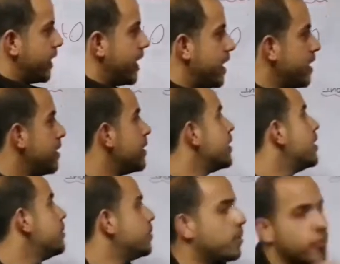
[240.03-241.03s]
can
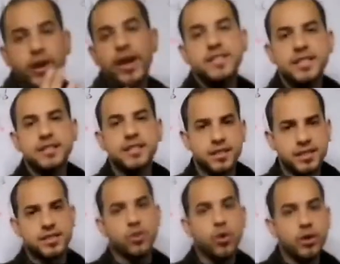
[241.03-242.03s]
memorize it. It is
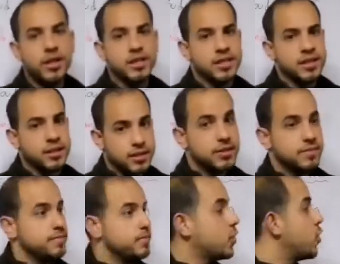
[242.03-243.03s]
so easy.
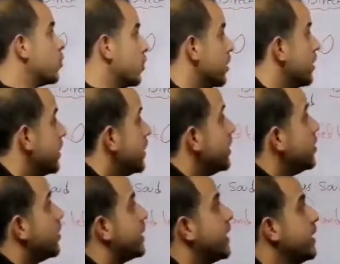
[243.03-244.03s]
Cool.
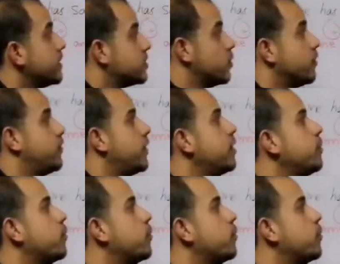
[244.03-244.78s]
So verb